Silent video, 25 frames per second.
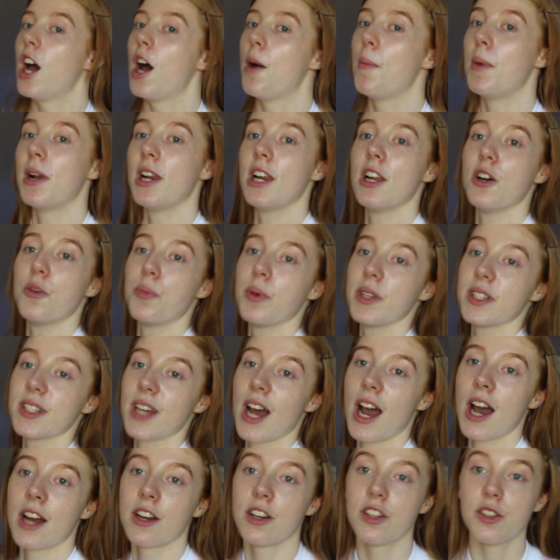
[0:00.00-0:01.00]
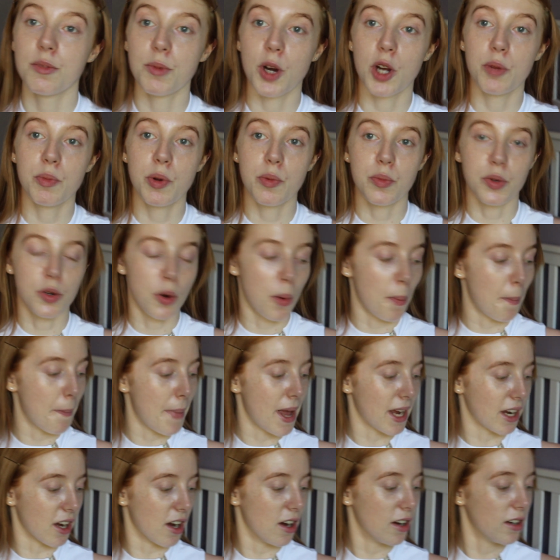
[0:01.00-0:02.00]
I'm a little bit tan at the moment, but not
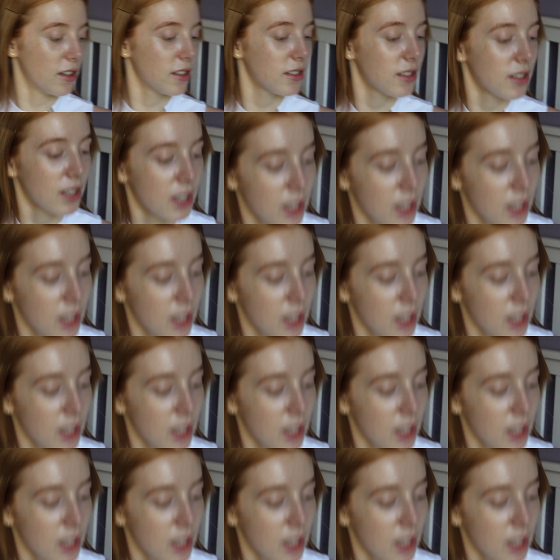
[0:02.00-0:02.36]
mega.